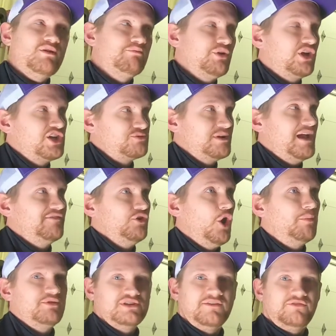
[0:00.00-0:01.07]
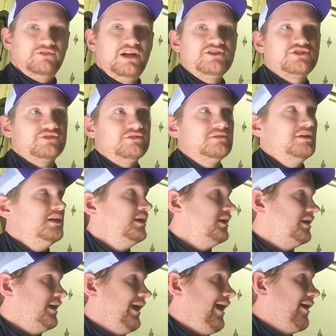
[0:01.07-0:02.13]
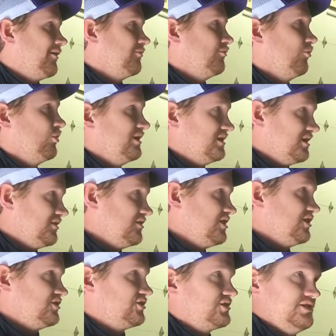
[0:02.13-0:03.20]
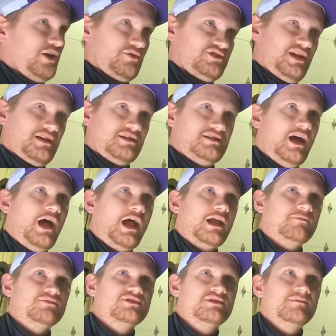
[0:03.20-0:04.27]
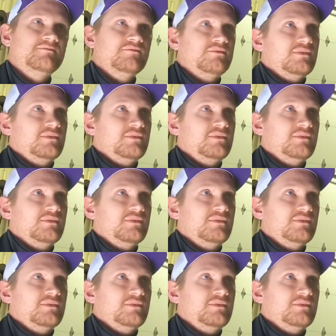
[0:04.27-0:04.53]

because we have an open differential and we did this, 10 times,